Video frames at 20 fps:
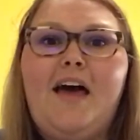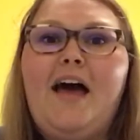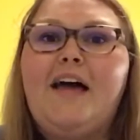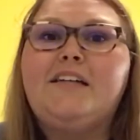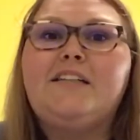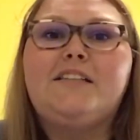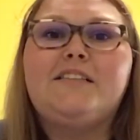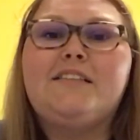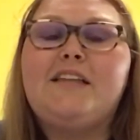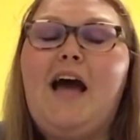
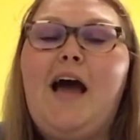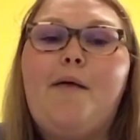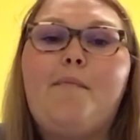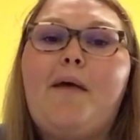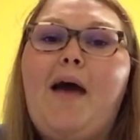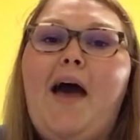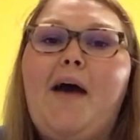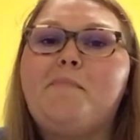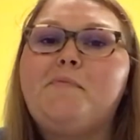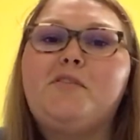
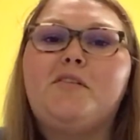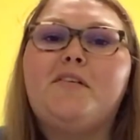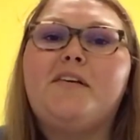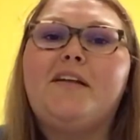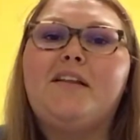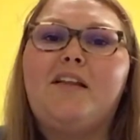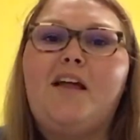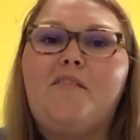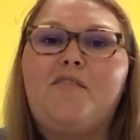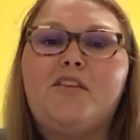I'm absolutely
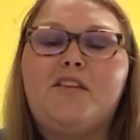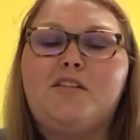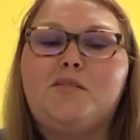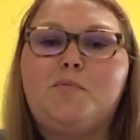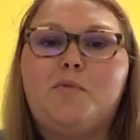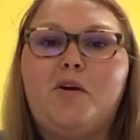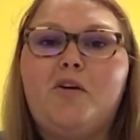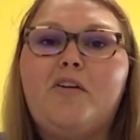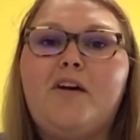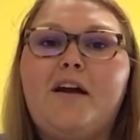in love with this
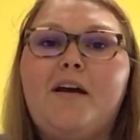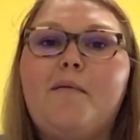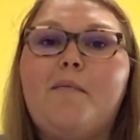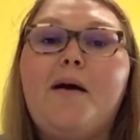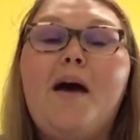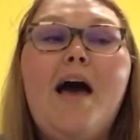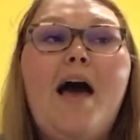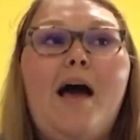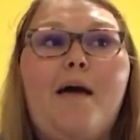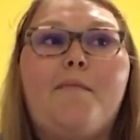program.